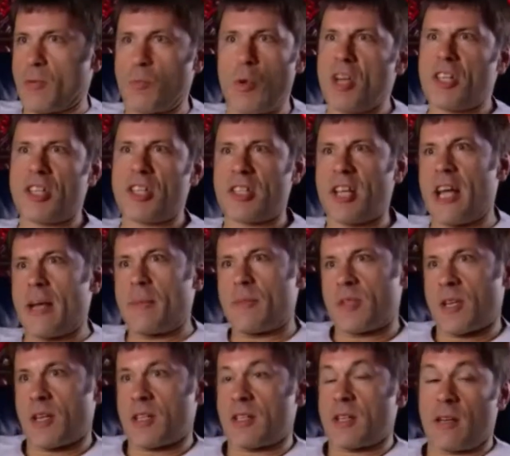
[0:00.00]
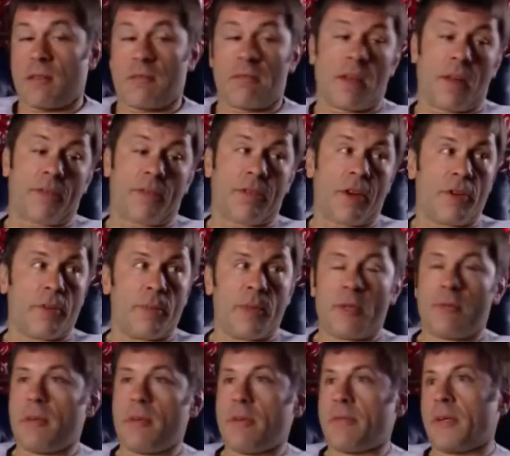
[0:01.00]
where's the tapes? I said, I'll throw them
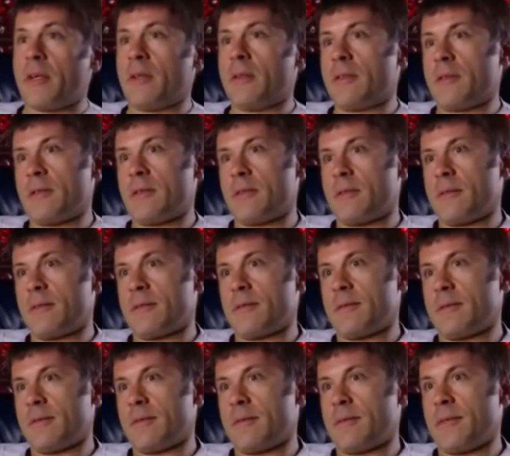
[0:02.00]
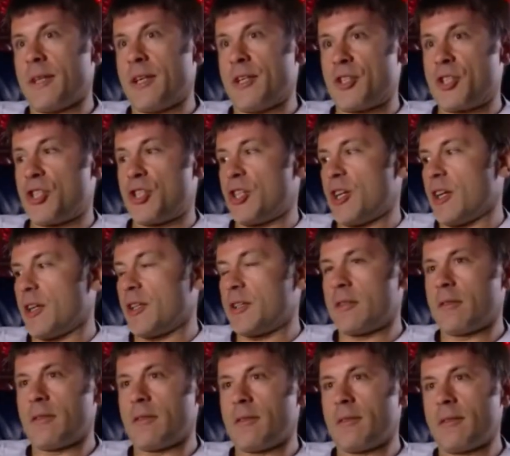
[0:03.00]
in the river. It's shit.